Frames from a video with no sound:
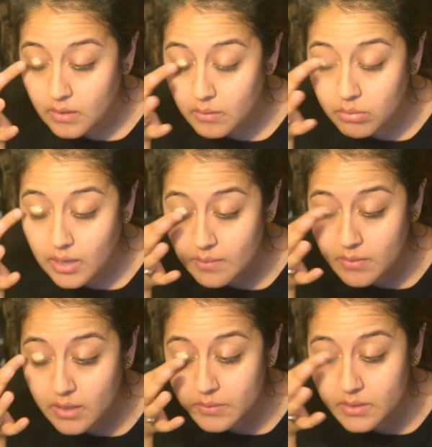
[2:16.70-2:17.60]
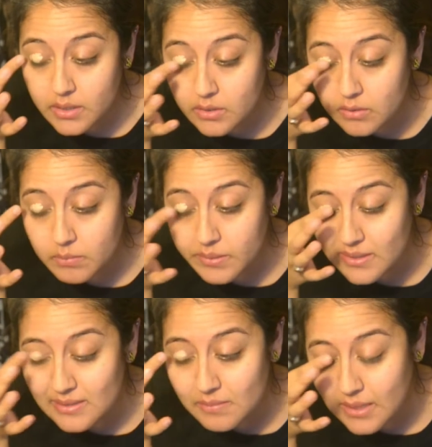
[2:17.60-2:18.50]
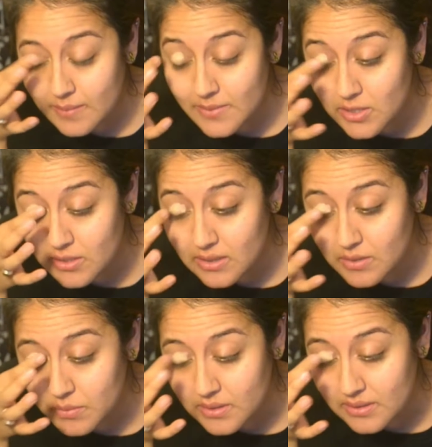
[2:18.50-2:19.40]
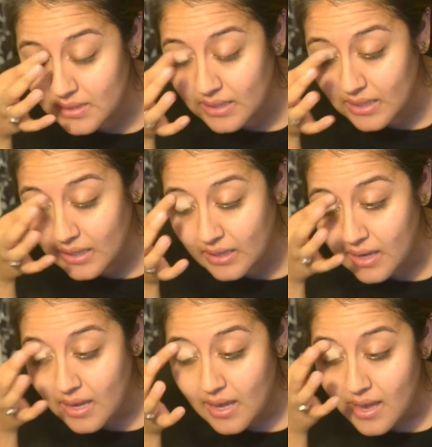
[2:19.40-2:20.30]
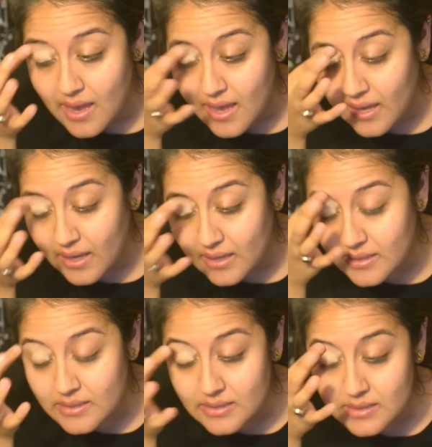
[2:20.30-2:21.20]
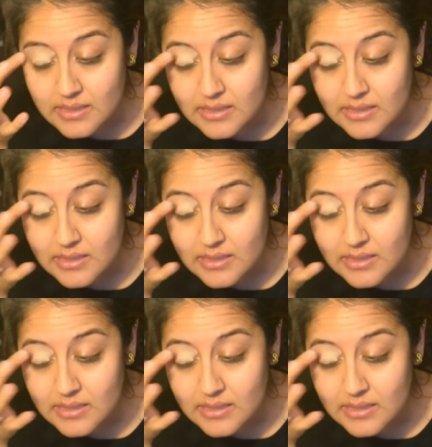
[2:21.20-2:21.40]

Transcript: primer, I really do, but sometimes it just gets really sticky, and